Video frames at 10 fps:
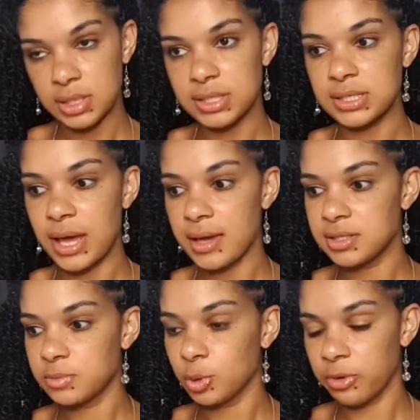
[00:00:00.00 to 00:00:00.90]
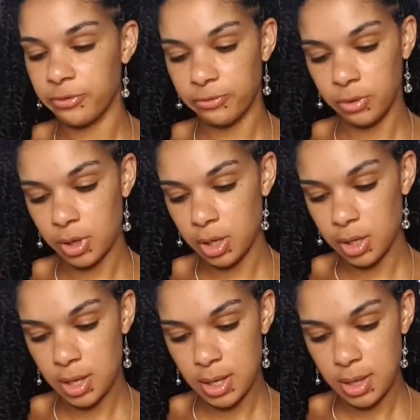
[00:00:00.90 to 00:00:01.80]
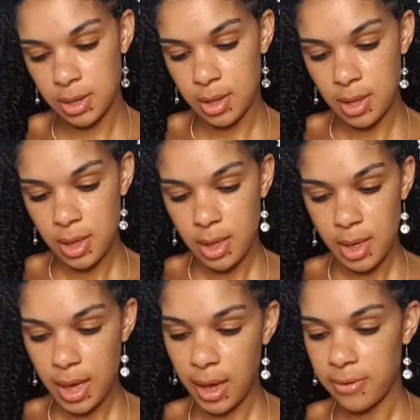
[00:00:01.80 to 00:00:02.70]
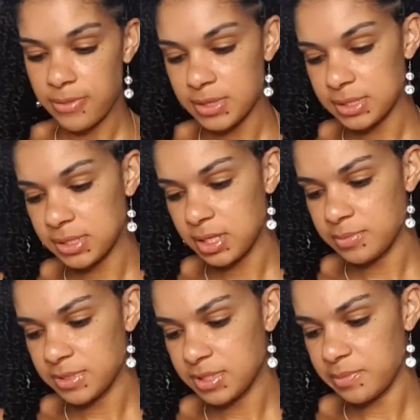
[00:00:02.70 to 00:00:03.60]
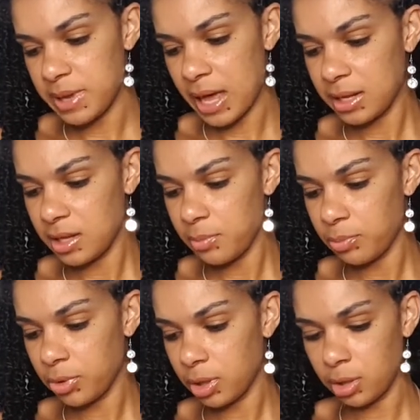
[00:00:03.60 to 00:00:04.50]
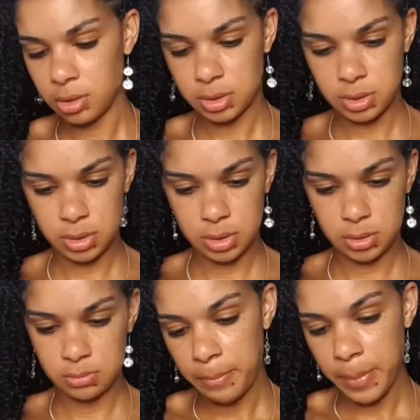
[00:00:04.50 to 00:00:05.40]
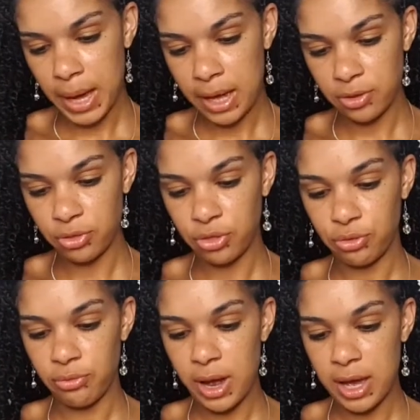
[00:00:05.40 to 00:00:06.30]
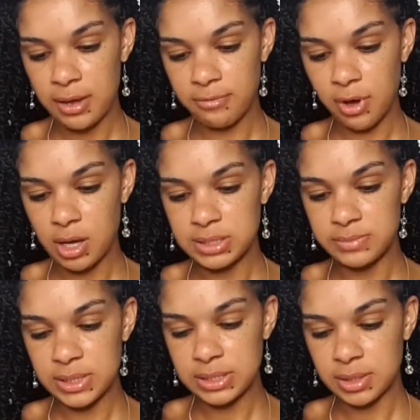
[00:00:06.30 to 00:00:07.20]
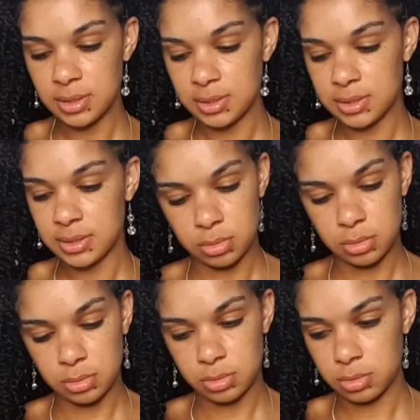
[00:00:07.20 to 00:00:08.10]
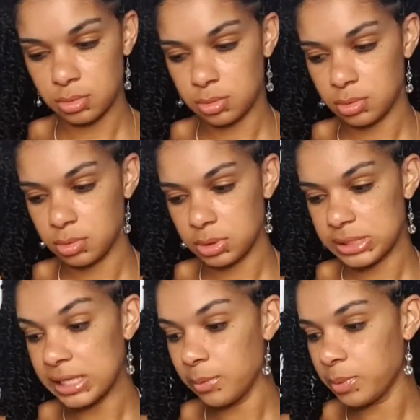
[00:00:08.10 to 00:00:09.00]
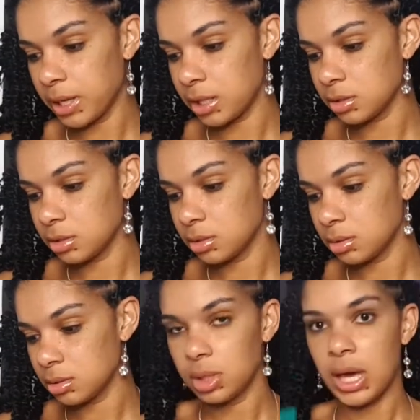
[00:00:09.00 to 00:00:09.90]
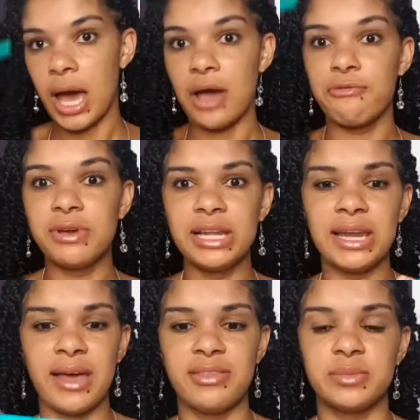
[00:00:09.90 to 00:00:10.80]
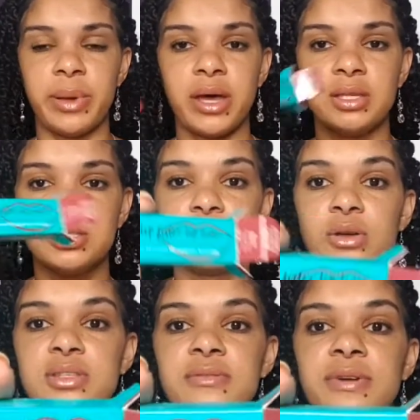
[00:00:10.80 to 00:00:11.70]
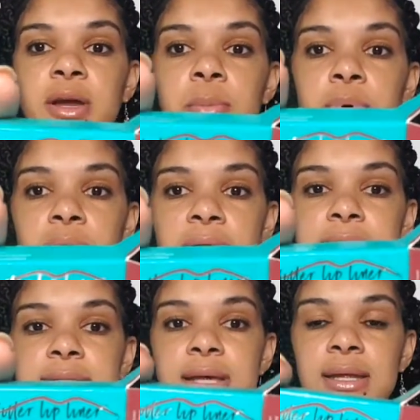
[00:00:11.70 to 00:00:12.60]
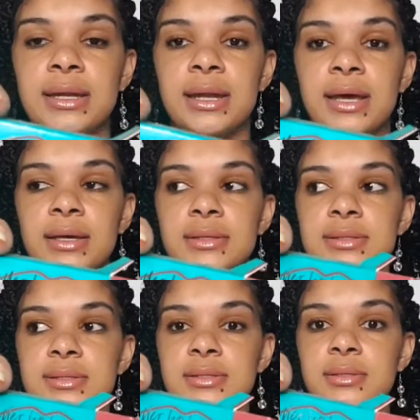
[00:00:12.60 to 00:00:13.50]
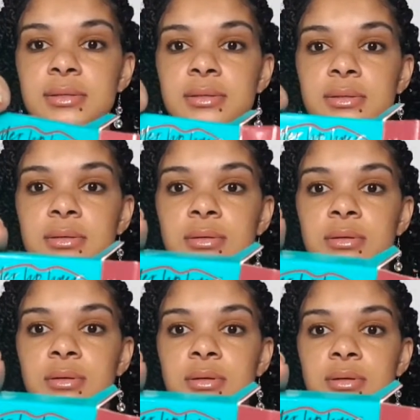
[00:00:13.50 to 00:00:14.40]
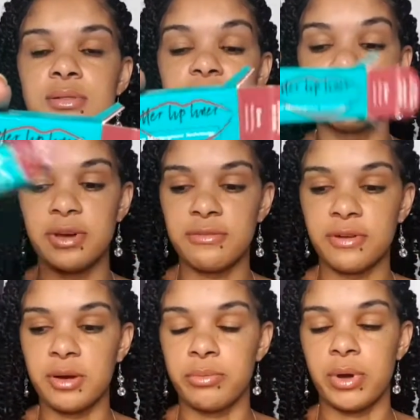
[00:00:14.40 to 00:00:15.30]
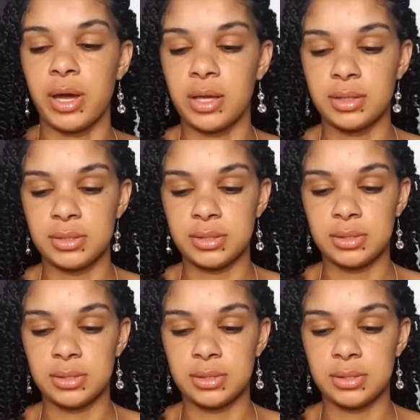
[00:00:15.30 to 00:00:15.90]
This is item number four. And this seems to be a lip product by Thrive Causemetics. It's a lip liner. I really like this packaging though. It's very bright and nice. very, very bright.